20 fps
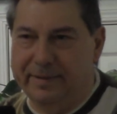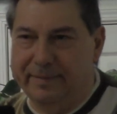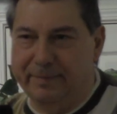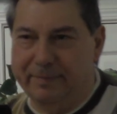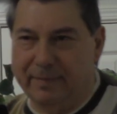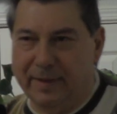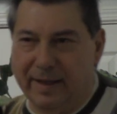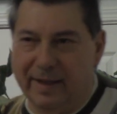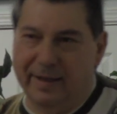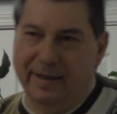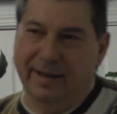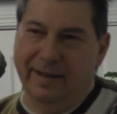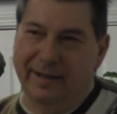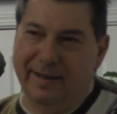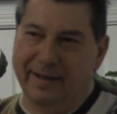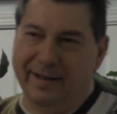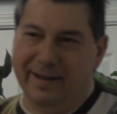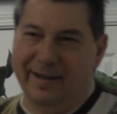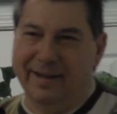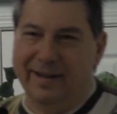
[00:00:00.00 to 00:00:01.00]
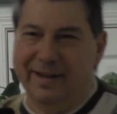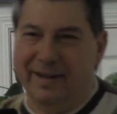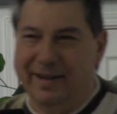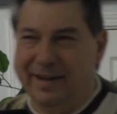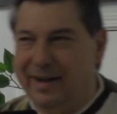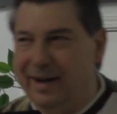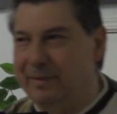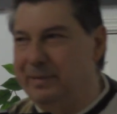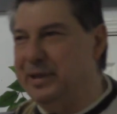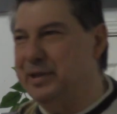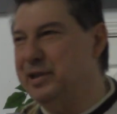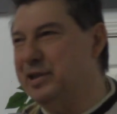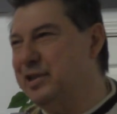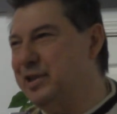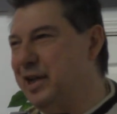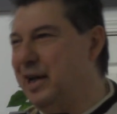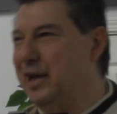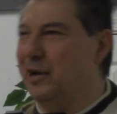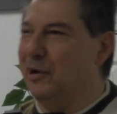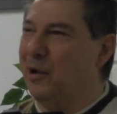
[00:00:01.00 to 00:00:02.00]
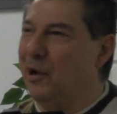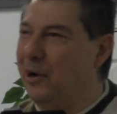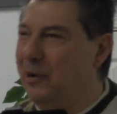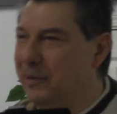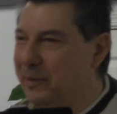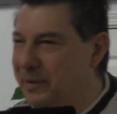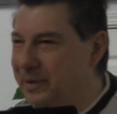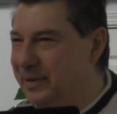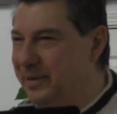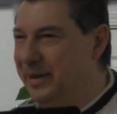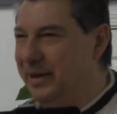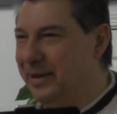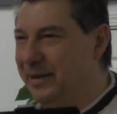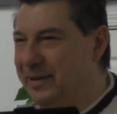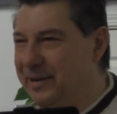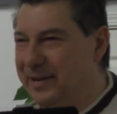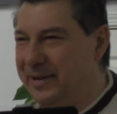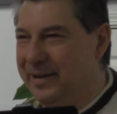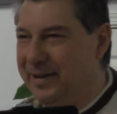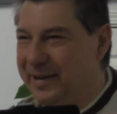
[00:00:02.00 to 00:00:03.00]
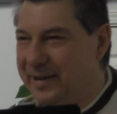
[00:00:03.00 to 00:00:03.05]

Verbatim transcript: Let me just say hello. You know.